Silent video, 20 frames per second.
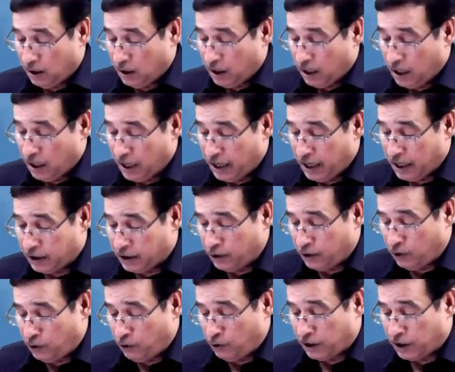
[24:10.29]

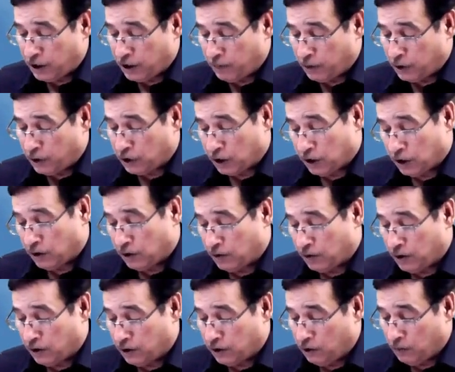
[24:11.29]
accrued commission,
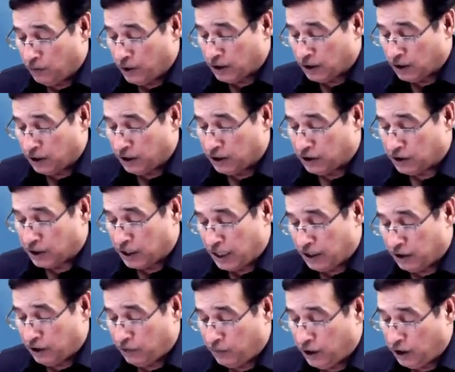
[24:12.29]
you must understand the
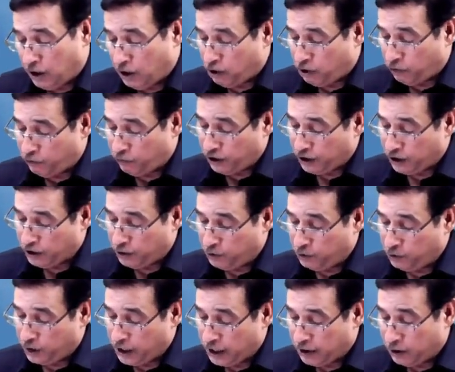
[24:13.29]
meaning of accrued.
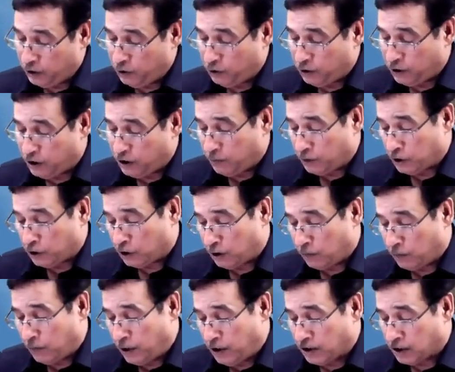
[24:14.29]
Accrued commission
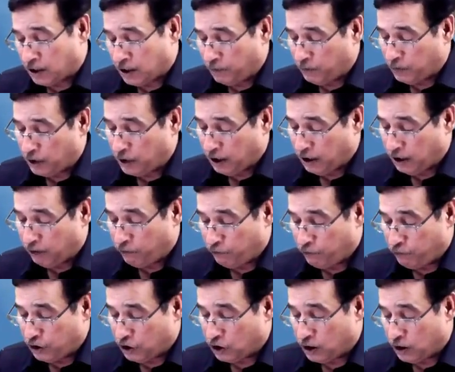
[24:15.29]
means something
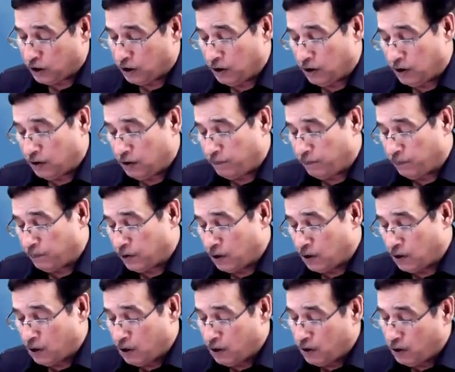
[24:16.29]
which
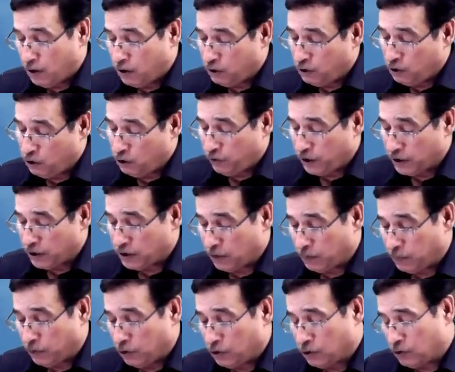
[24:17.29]
you were
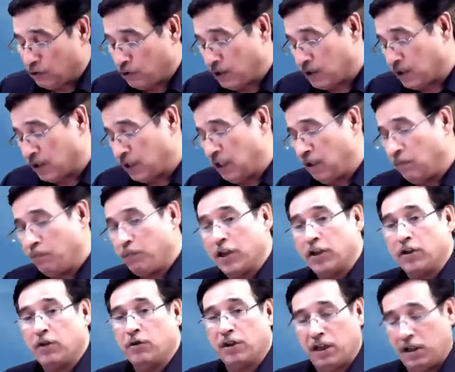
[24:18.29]
supposed to receive but you
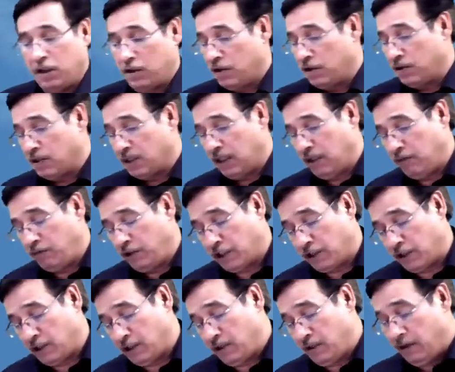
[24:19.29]
didn't receive it
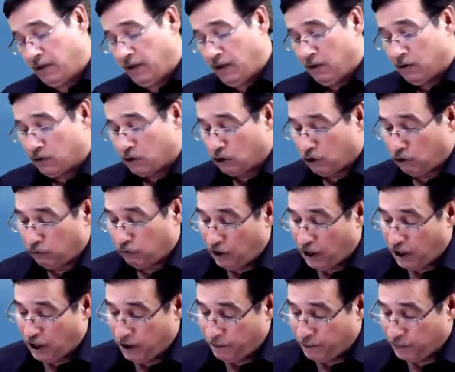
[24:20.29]
so far.
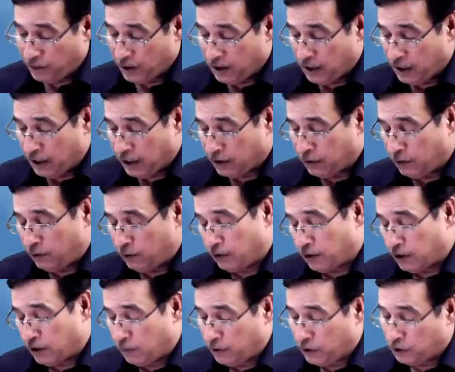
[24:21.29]
Accrued
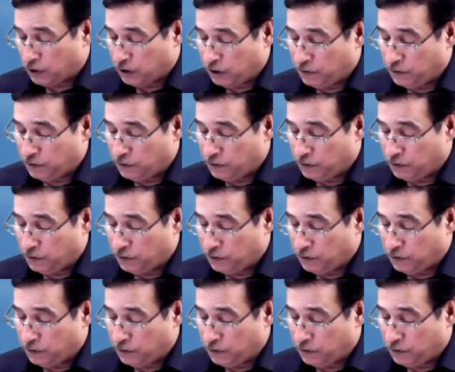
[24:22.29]
commission.